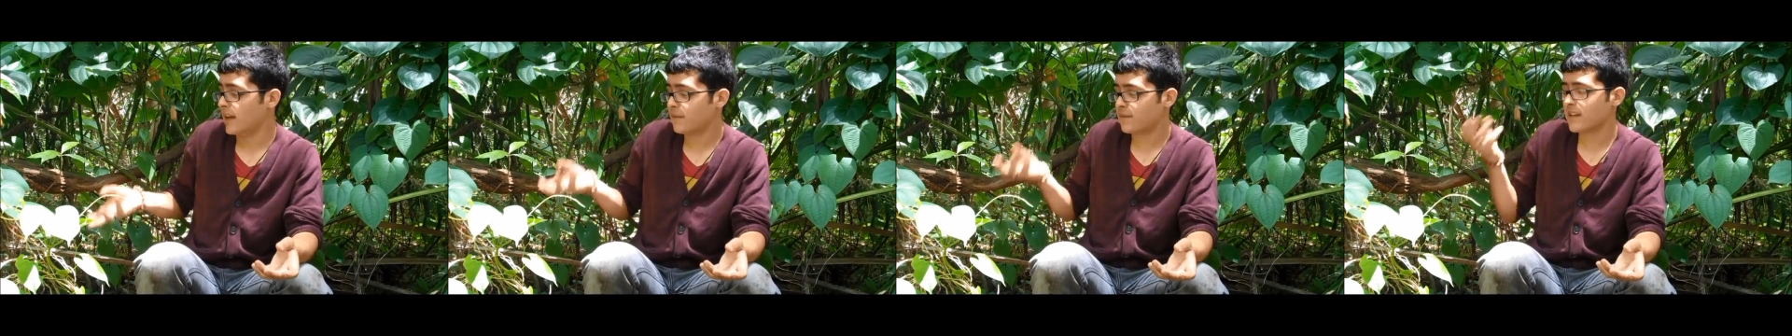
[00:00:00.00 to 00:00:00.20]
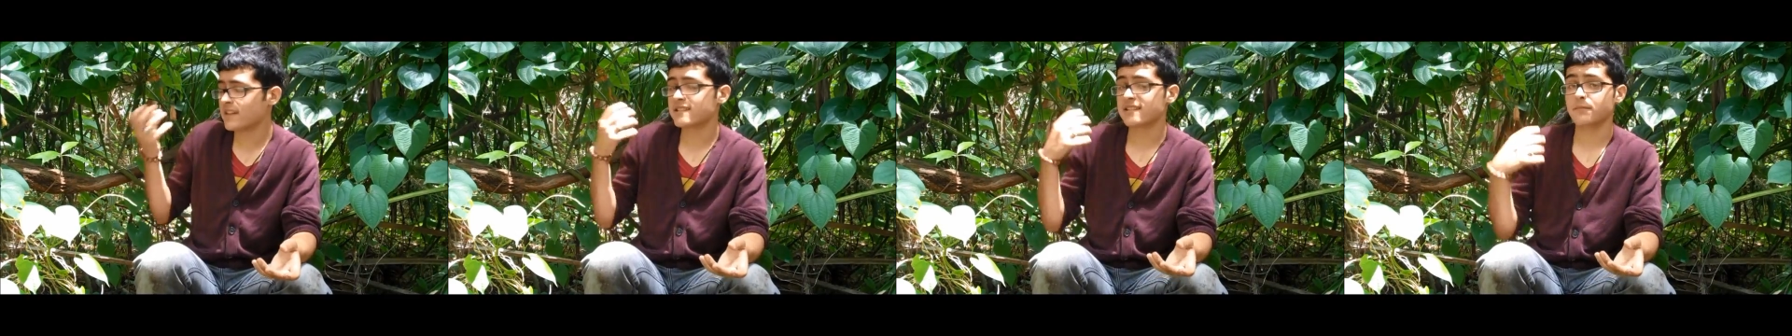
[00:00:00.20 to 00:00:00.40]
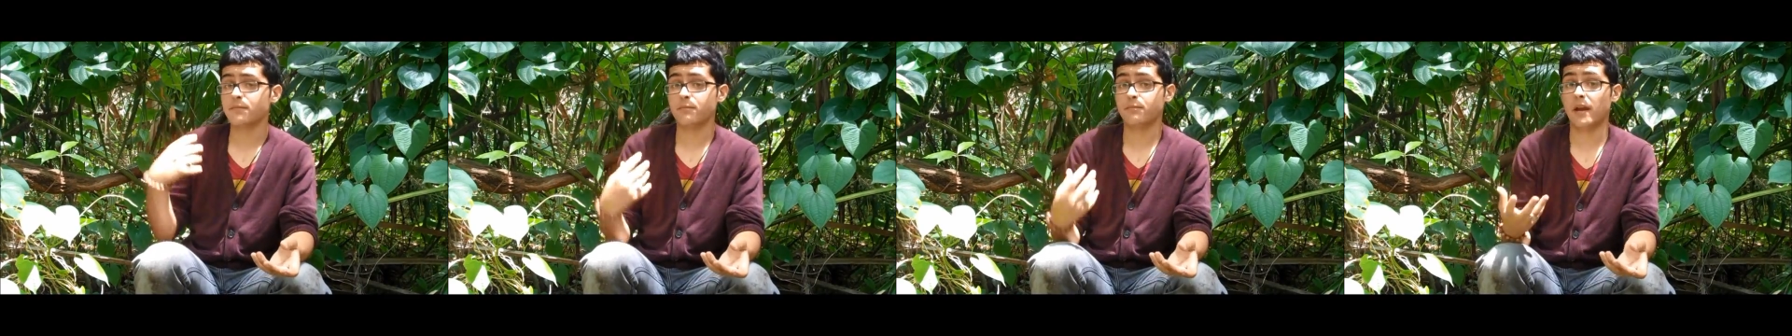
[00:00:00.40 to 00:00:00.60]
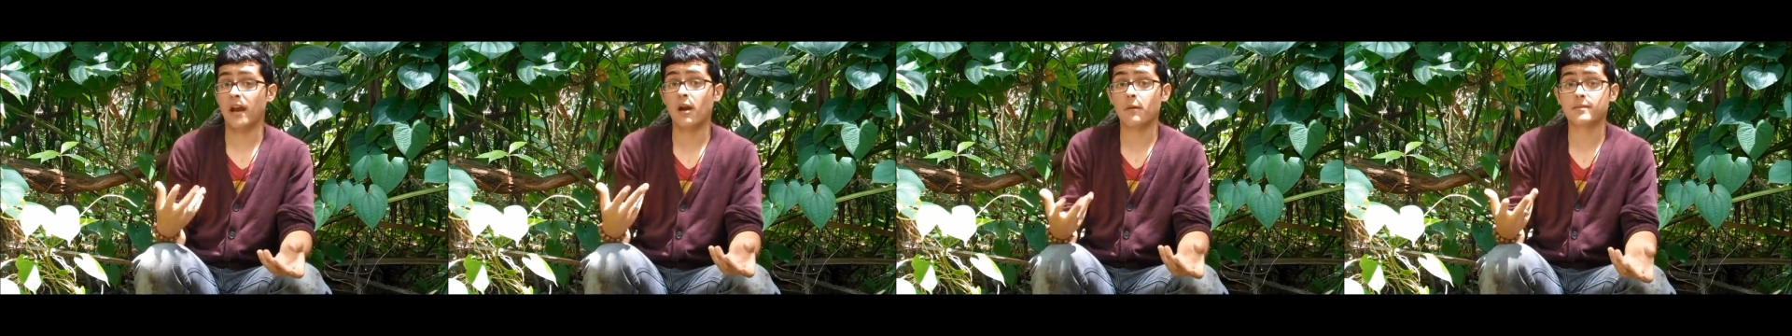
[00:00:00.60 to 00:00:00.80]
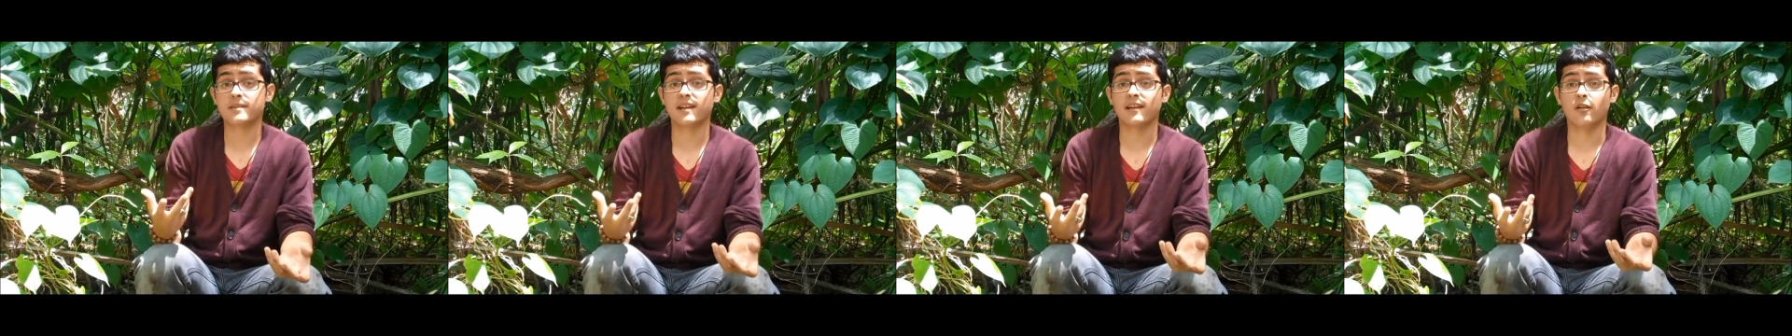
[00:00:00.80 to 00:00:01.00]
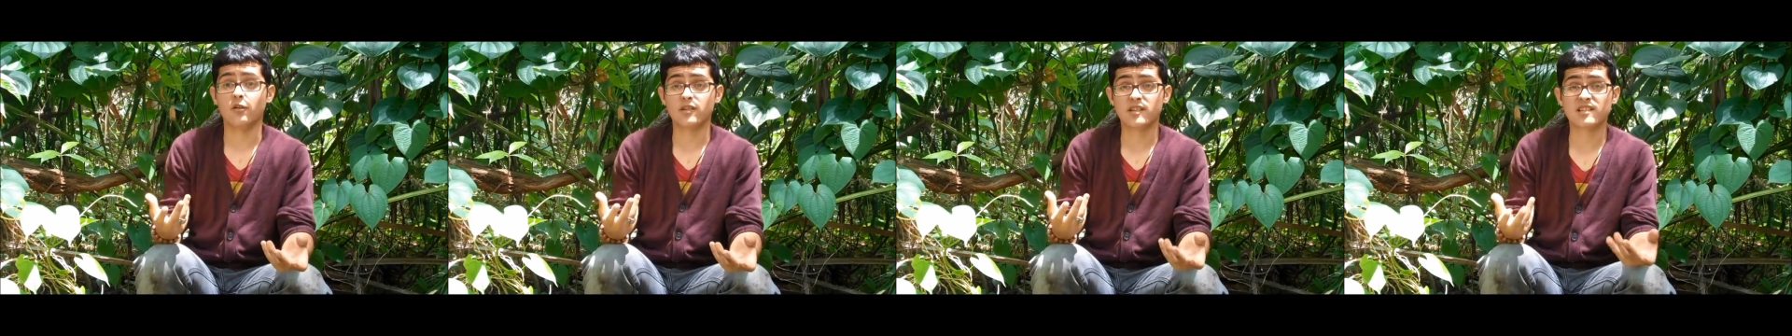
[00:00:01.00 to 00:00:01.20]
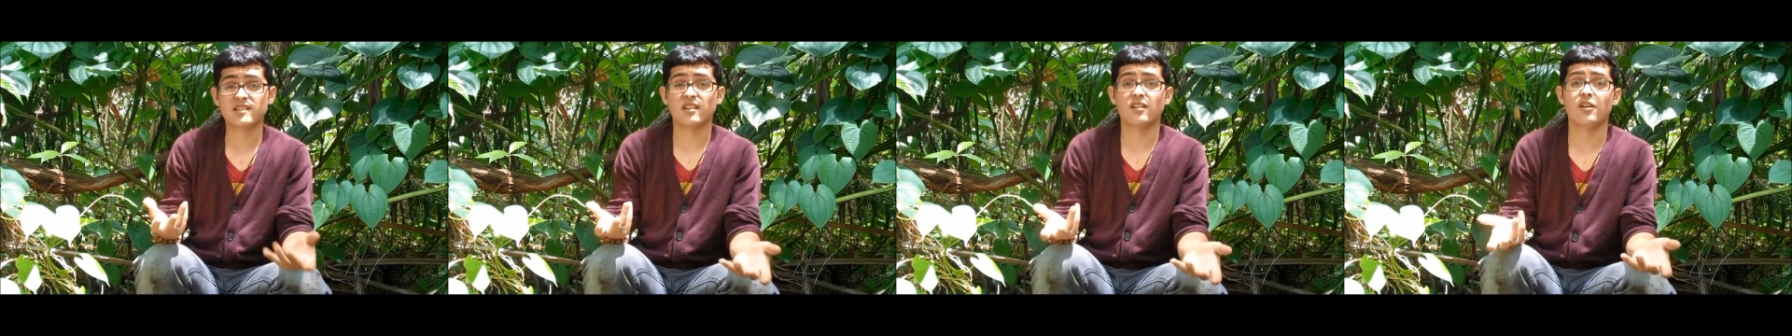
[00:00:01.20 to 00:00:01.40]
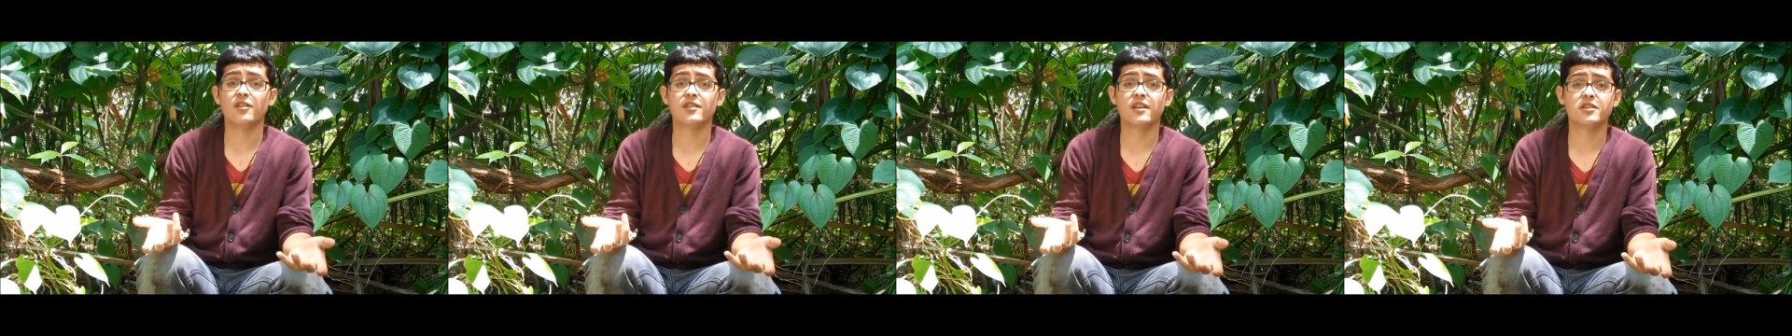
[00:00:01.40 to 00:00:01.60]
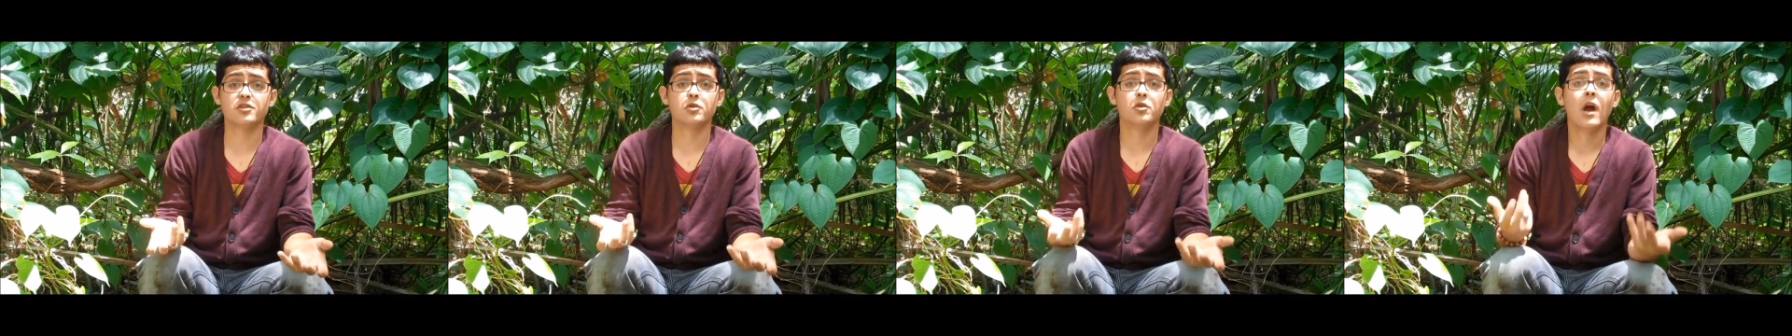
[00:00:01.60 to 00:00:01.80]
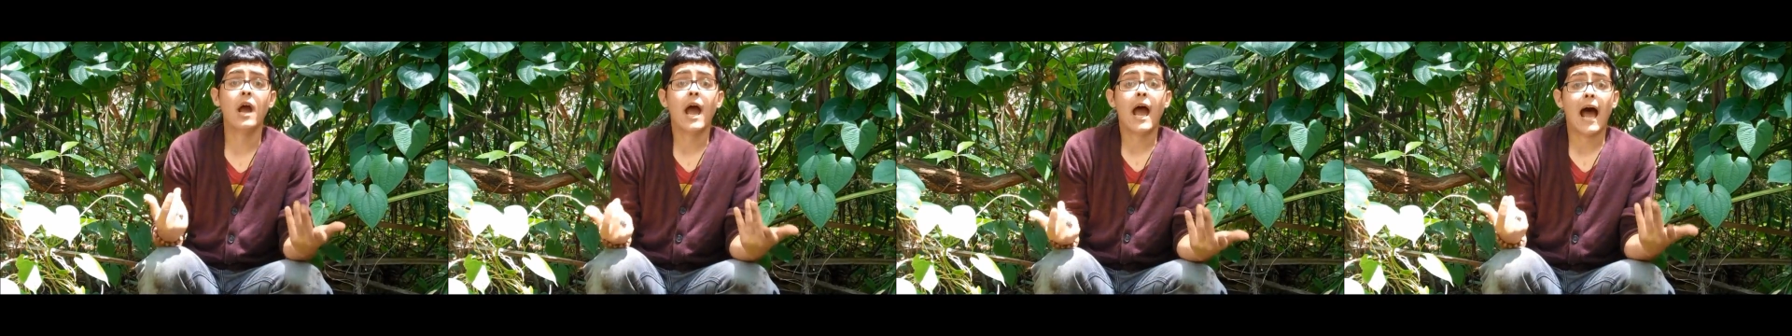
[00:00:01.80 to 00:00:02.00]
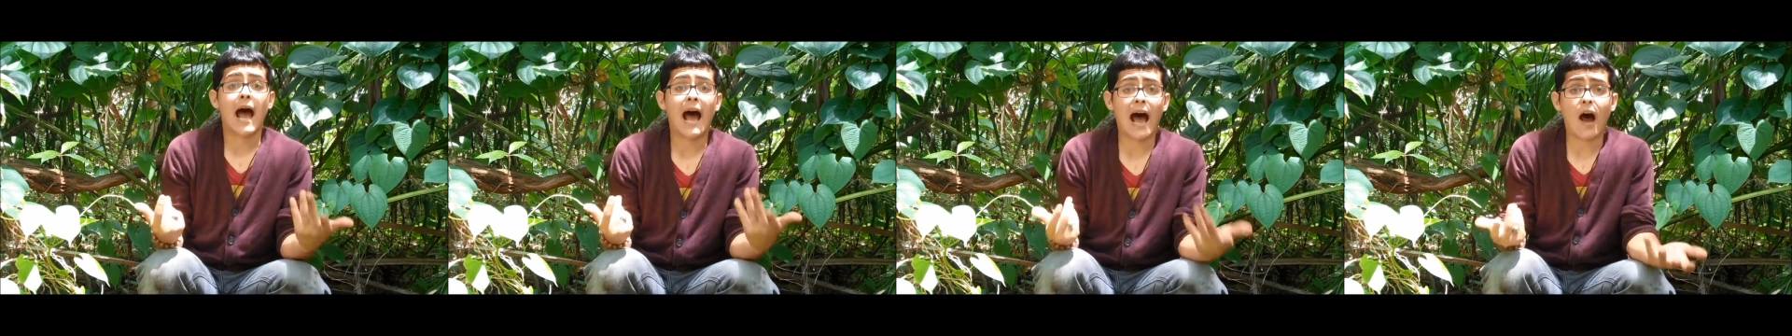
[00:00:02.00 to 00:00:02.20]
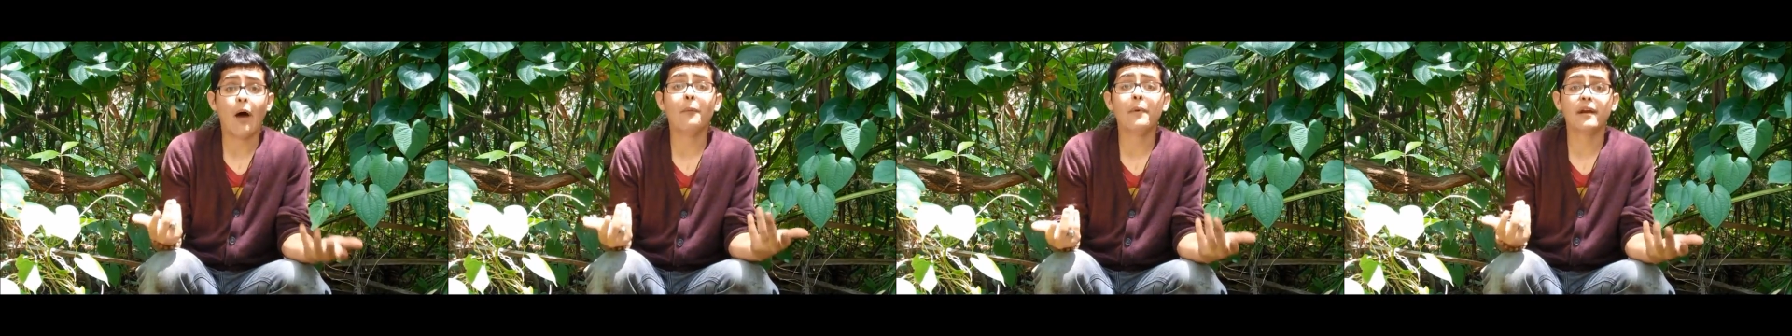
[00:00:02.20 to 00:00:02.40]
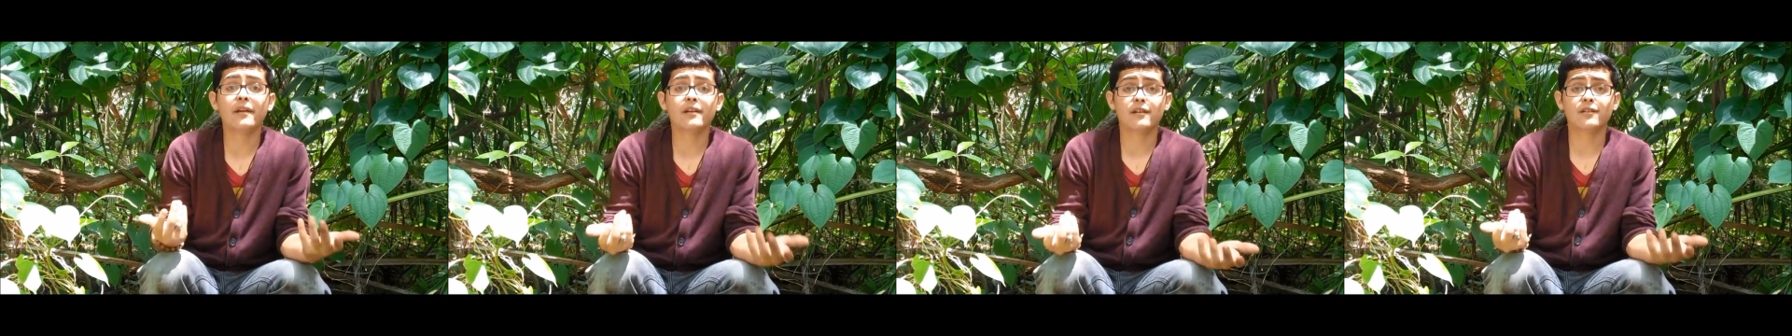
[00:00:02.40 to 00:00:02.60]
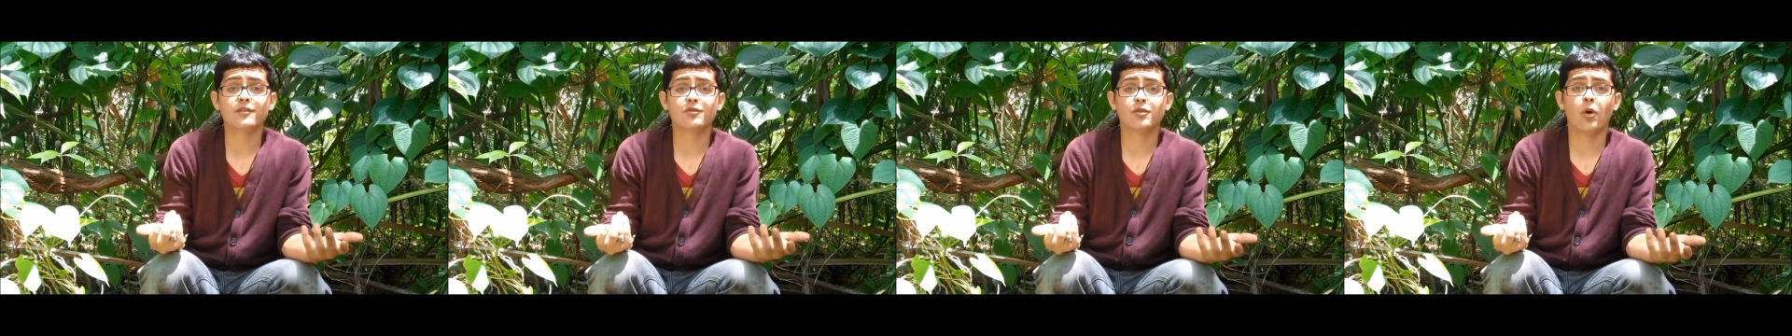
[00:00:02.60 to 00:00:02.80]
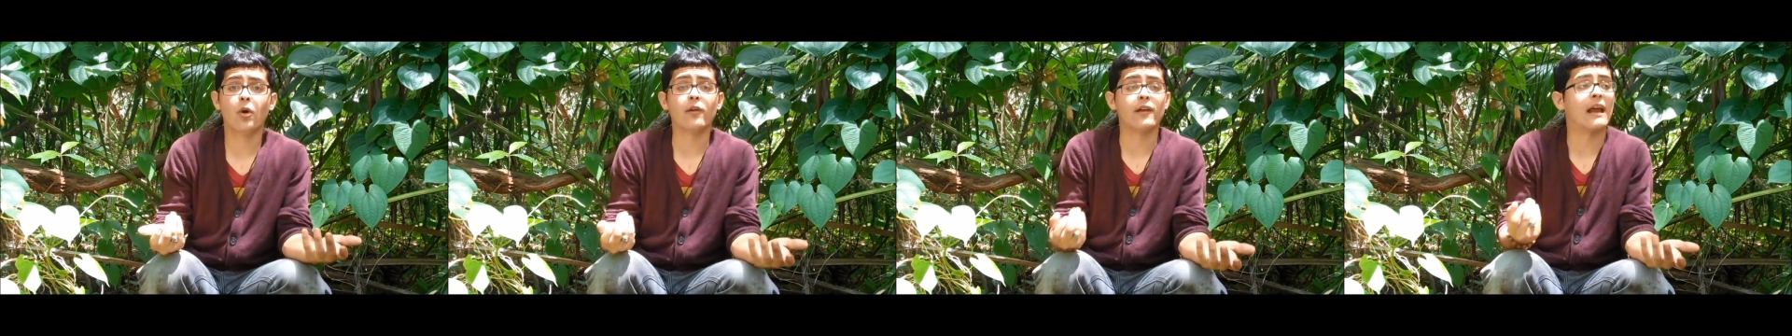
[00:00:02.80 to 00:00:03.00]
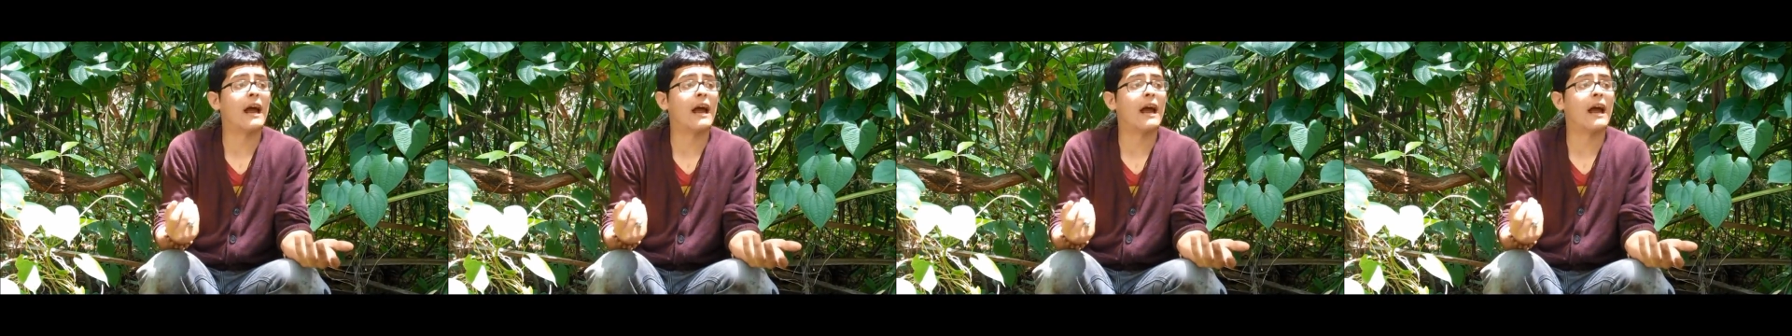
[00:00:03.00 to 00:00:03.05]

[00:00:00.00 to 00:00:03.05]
if this air potato is such a large issue, how are we going to control it?